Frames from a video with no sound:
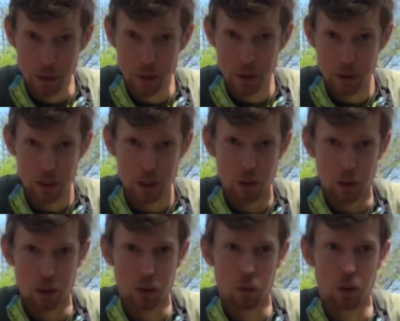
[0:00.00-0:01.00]
going to do a
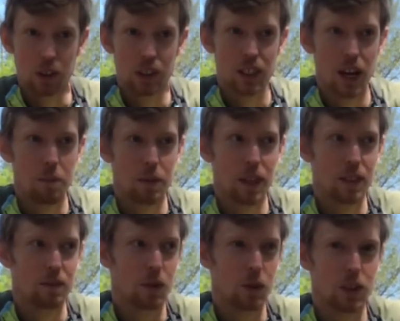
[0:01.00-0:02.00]
little workshop that's
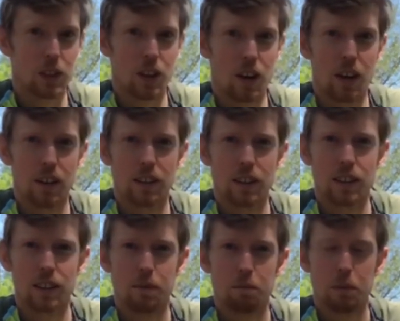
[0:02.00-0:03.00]
focused on
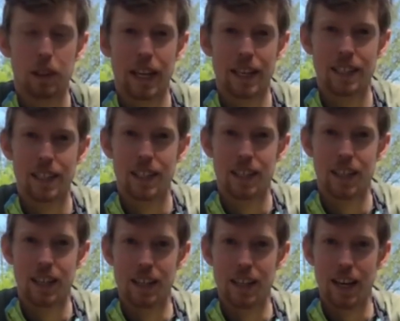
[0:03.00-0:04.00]
planting
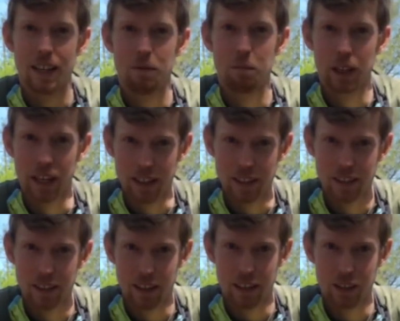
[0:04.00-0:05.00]
native plants
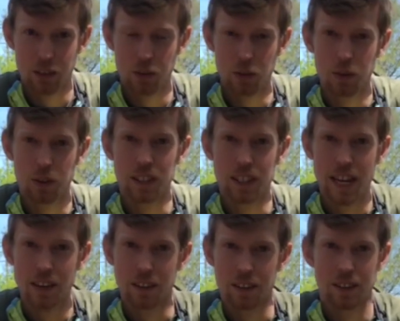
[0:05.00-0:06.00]
into
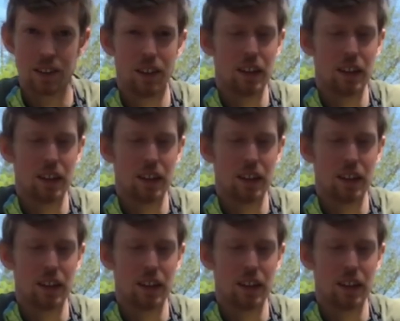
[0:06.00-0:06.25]
containers.